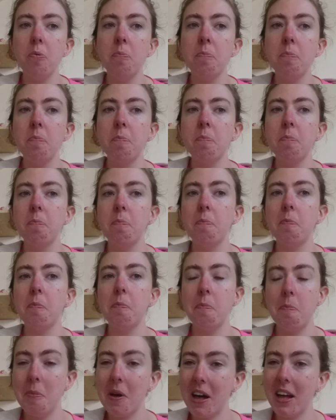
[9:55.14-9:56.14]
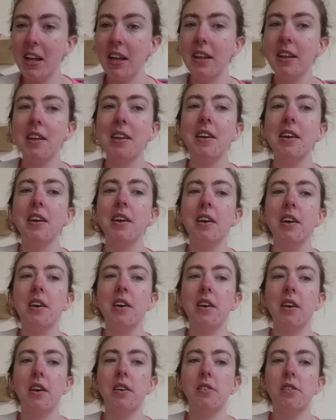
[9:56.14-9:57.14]
As a Chaya Kokonoba
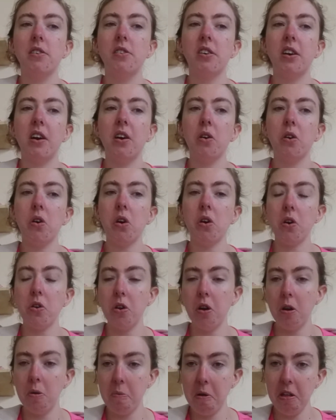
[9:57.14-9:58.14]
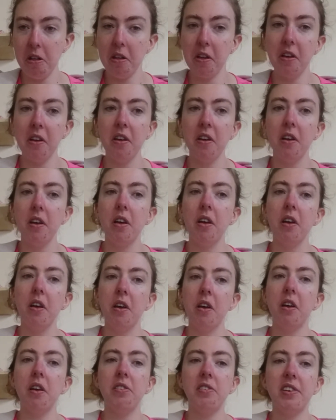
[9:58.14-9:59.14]
is an ancient Georgian ritual that used to
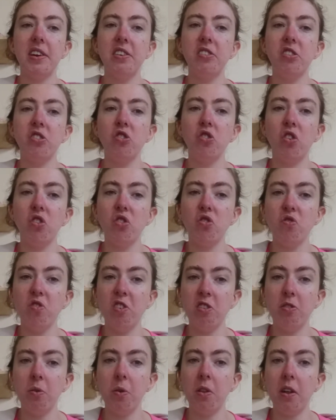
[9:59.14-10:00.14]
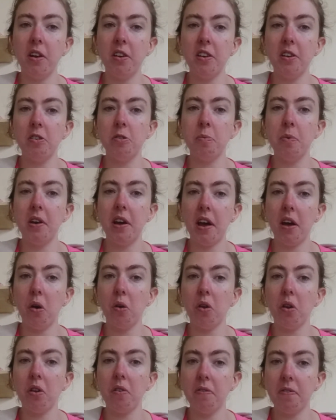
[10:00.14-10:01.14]
be held on Fat Thursday or the
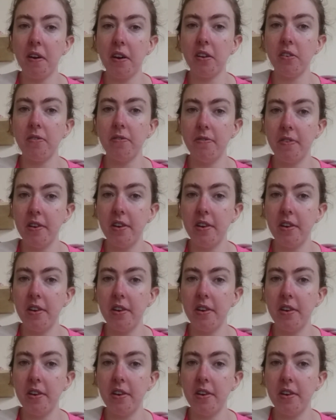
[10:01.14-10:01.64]
day before it.